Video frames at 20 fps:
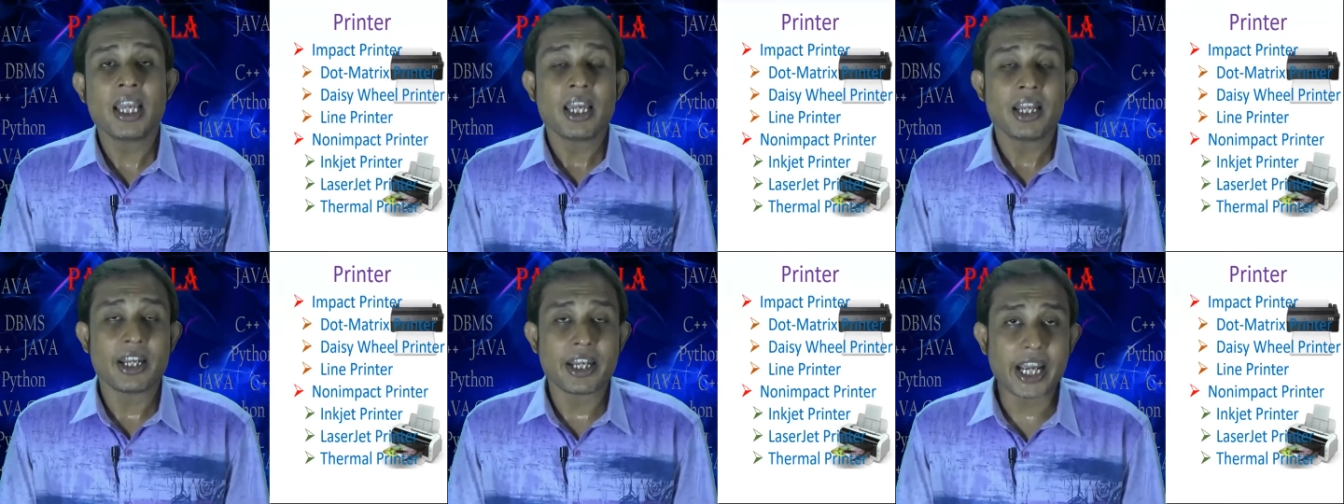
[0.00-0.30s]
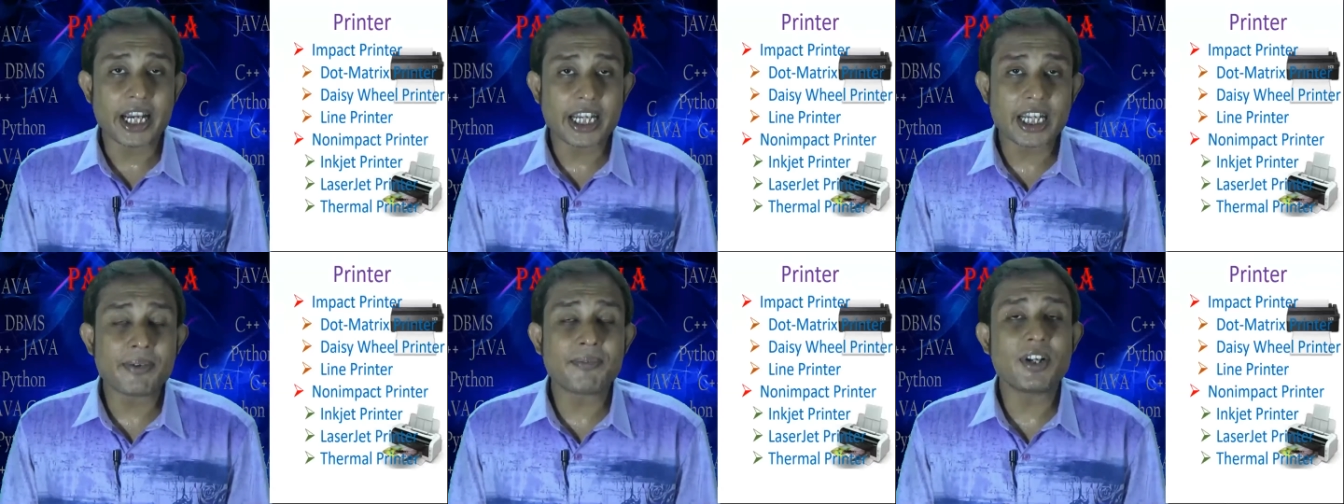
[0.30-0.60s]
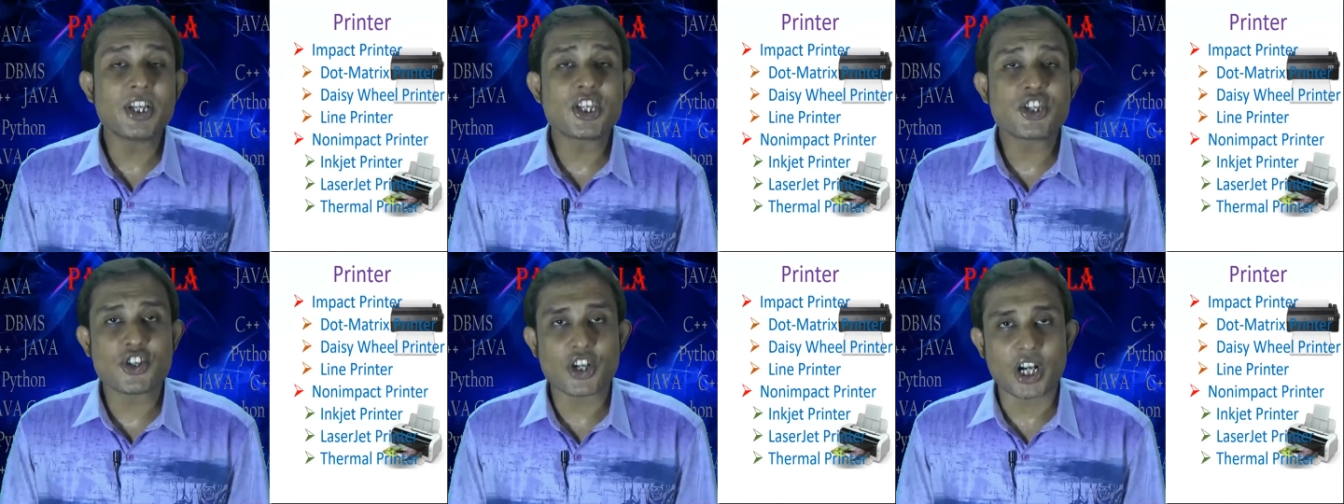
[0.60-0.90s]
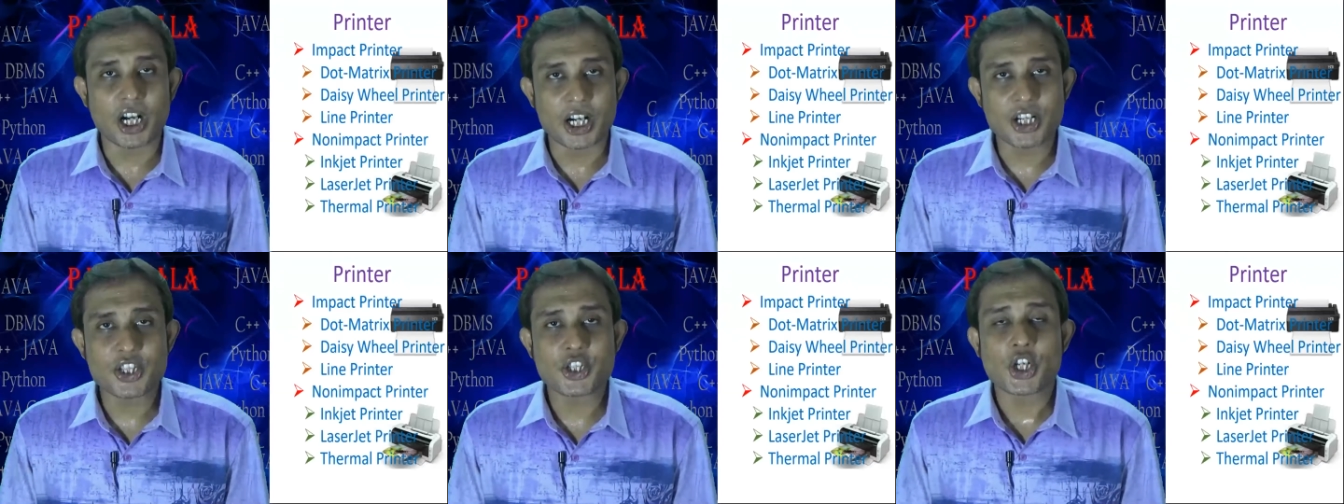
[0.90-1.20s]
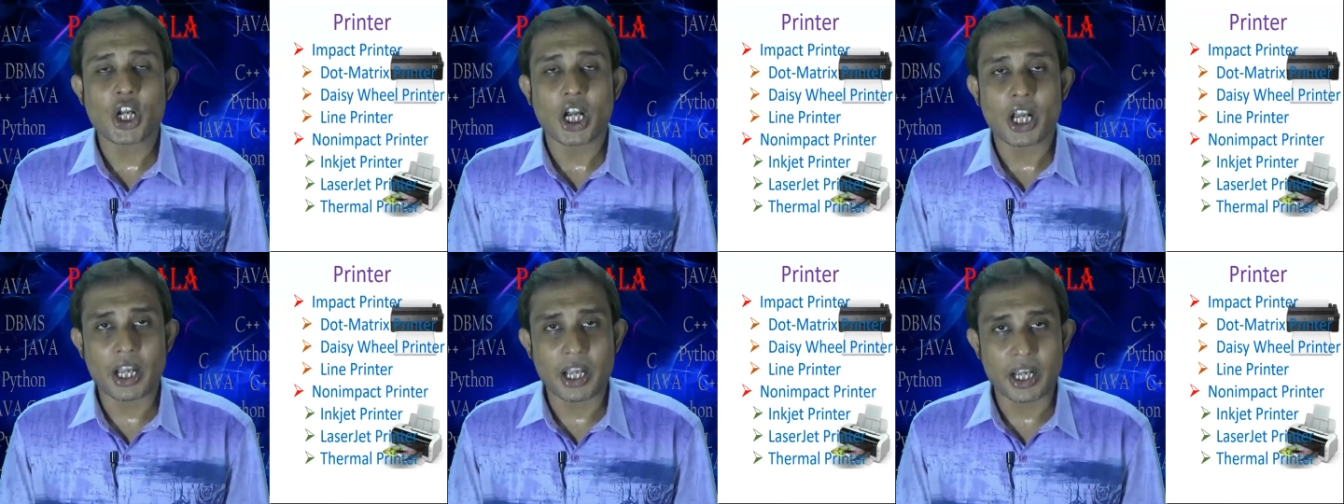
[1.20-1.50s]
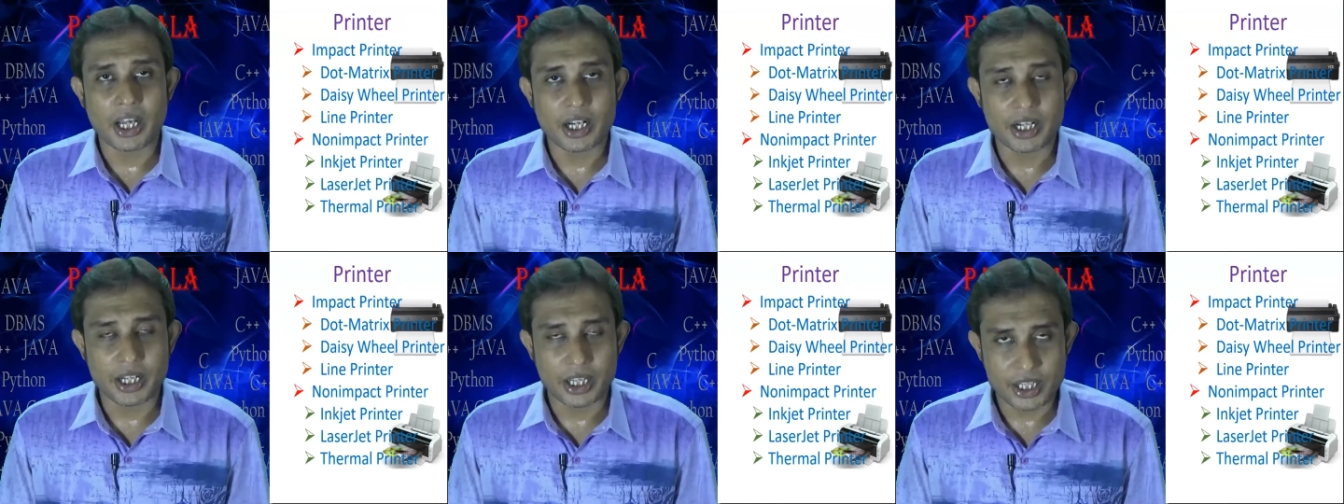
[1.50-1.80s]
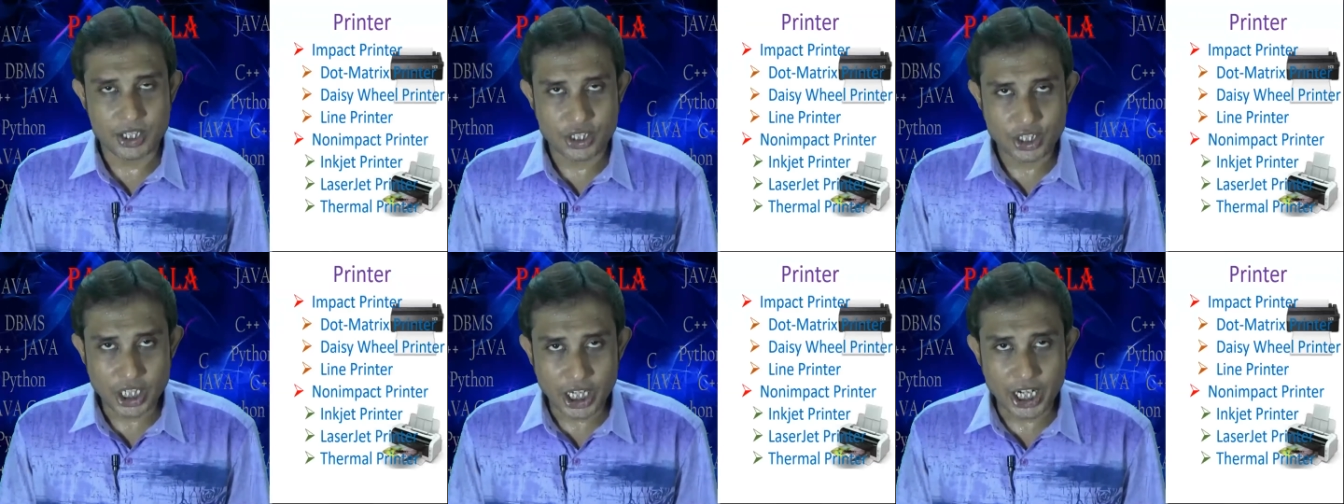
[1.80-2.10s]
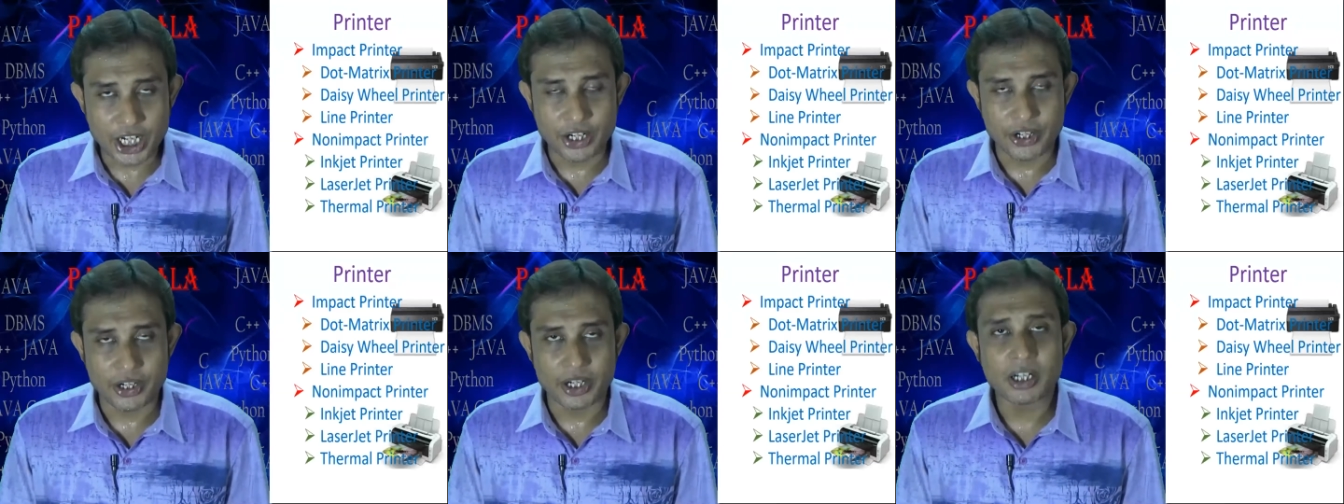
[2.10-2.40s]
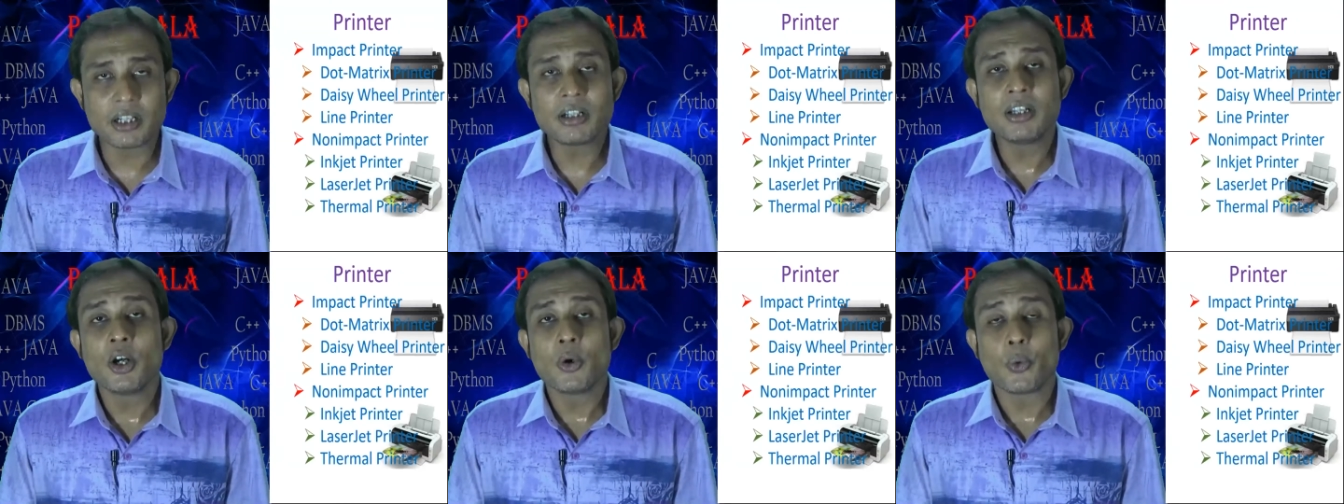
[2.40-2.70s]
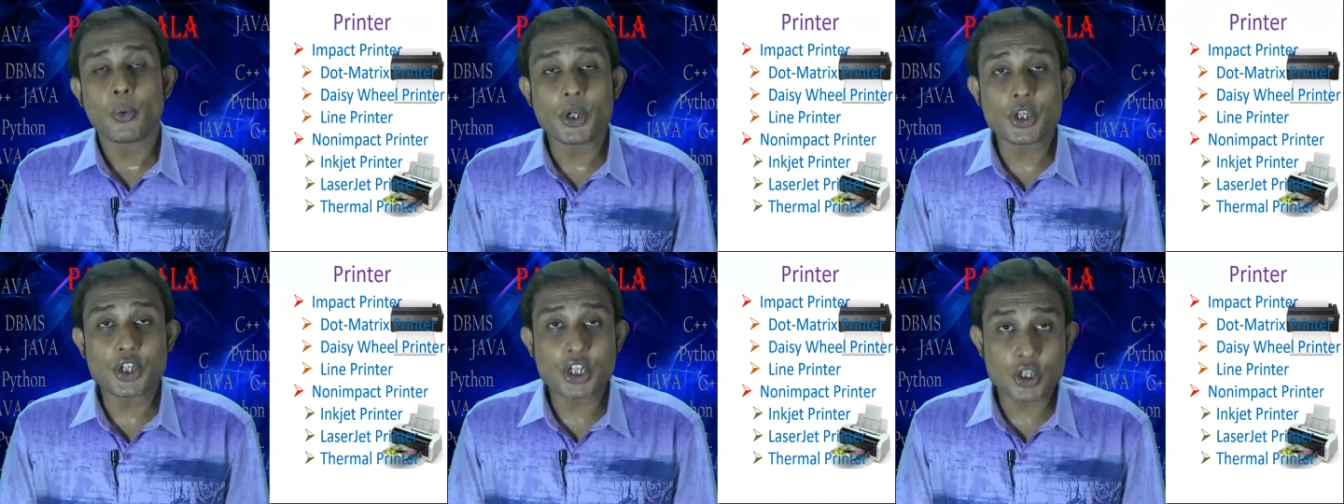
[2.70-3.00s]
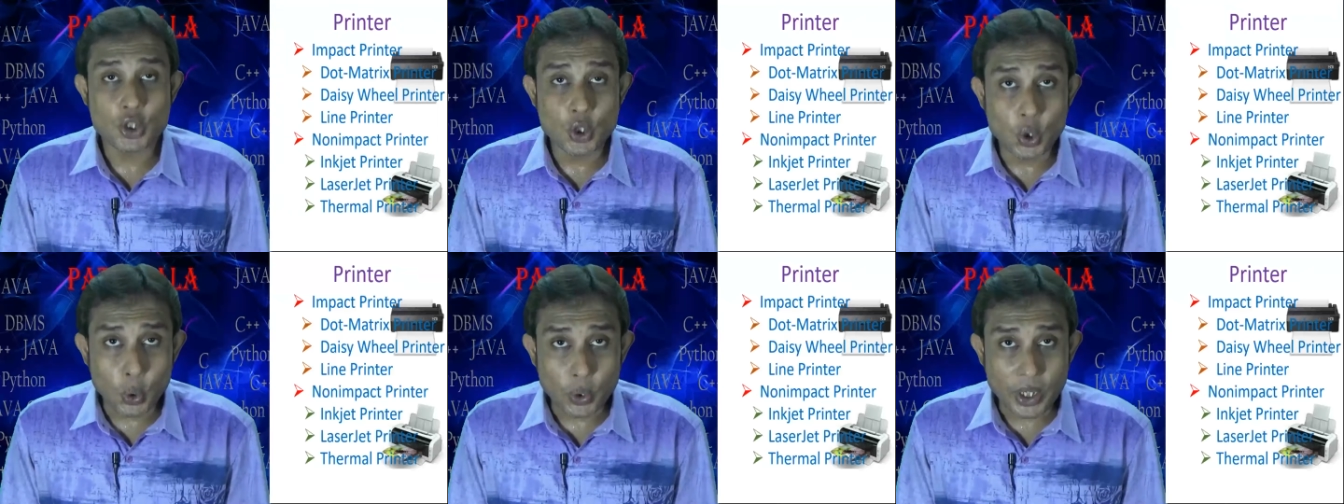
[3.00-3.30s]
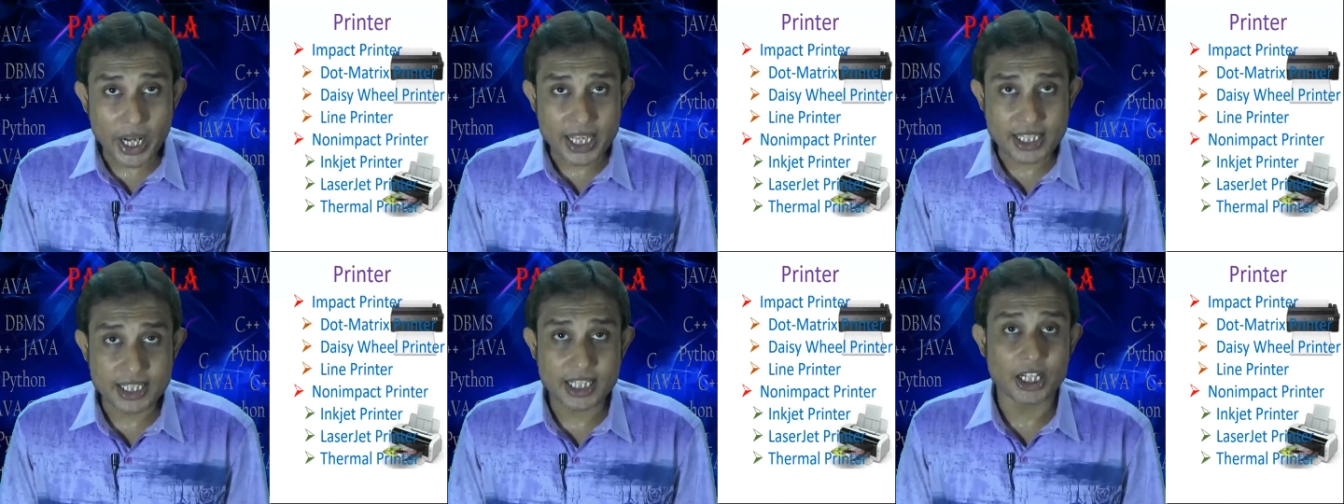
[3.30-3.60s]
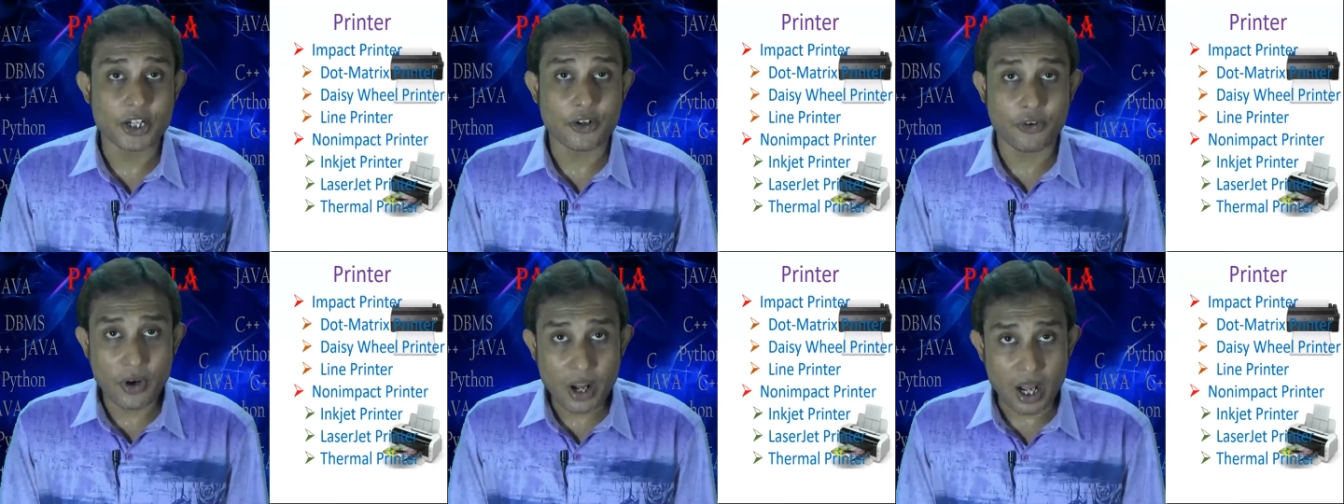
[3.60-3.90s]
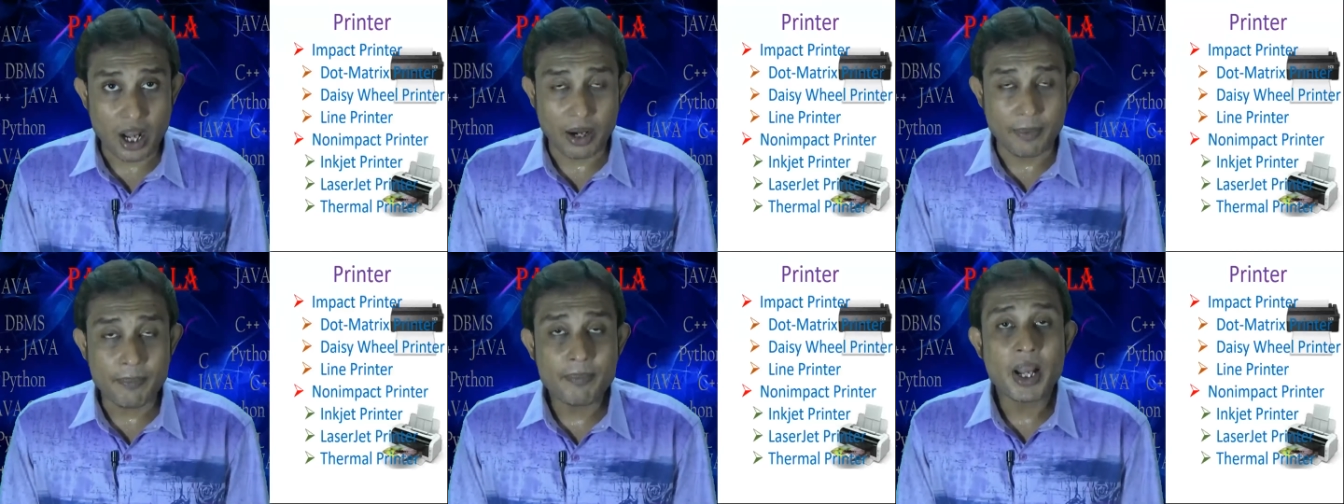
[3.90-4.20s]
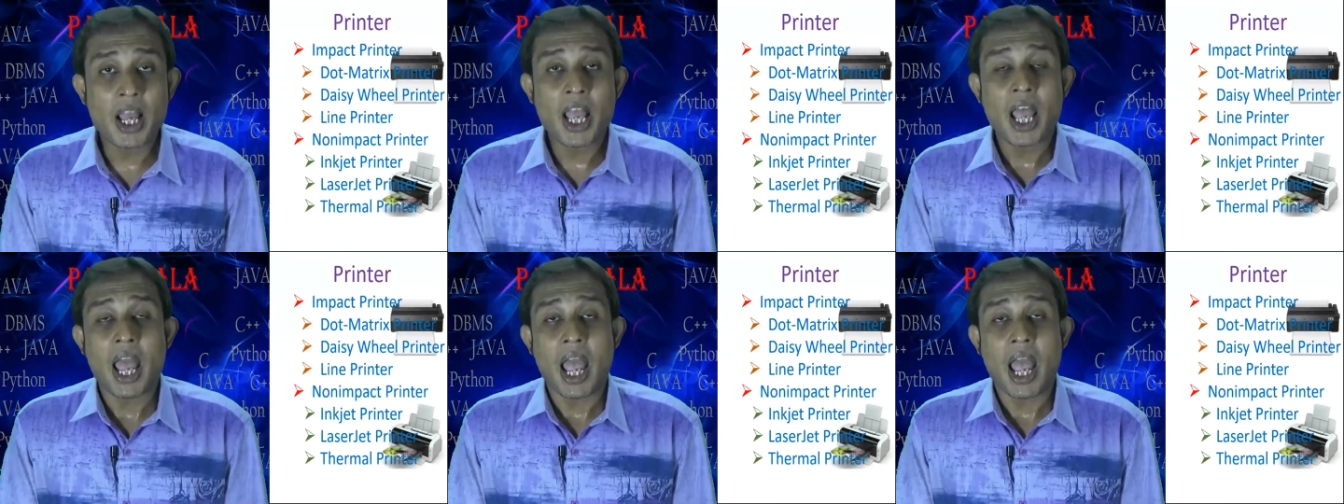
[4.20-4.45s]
negatively charged and cylinder, which is known as the drum,